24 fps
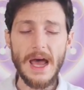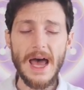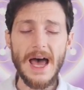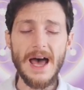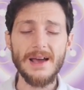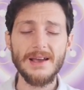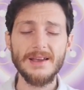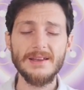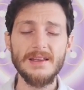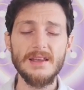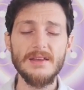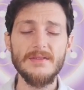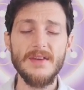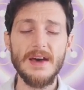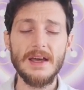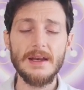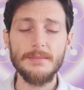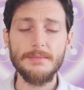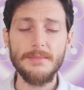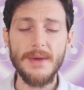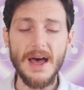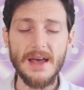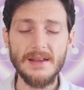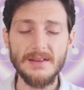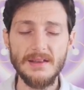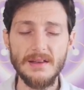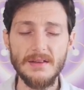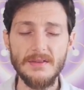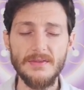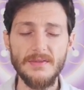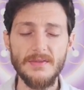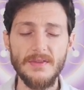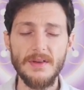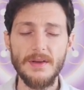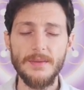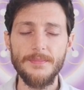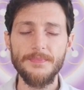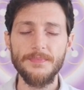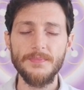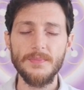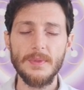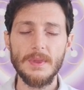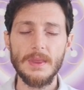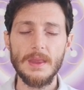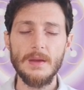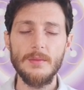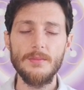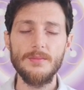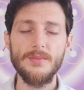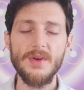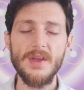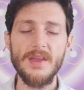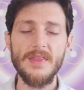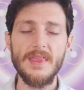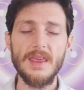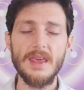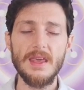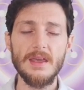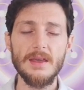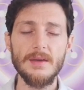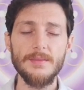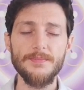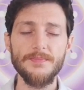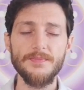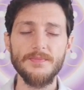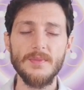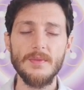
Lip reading: active and passive breathing.